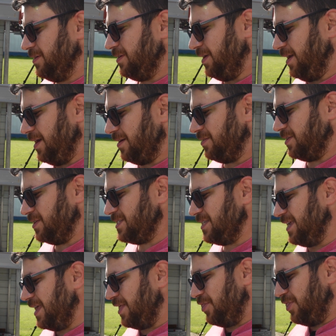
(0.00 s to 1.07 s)
yeah, let's
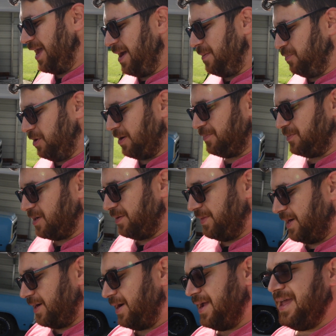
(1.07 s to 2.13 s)
get that popped on
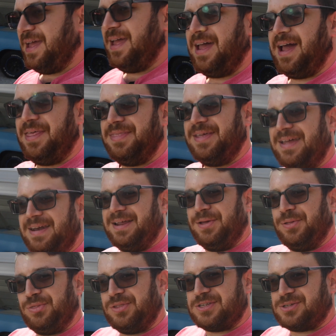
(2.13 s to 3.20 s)
there, and then
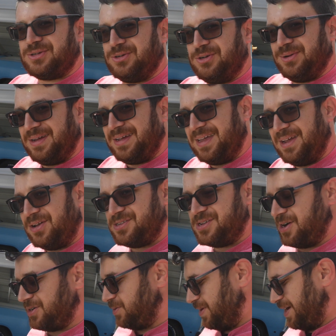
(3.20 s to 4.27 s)
this little doohickey, I'll
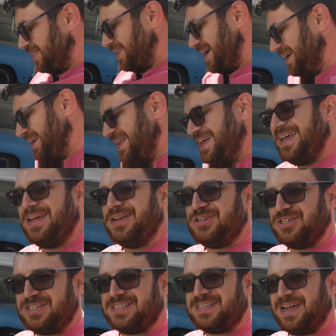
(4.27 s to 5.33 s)
talk about that
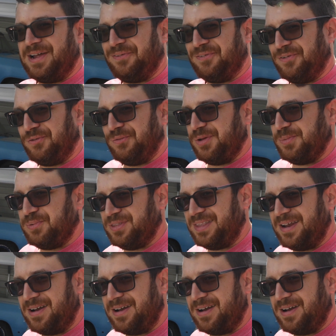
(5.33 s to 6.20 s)
just a second when we put that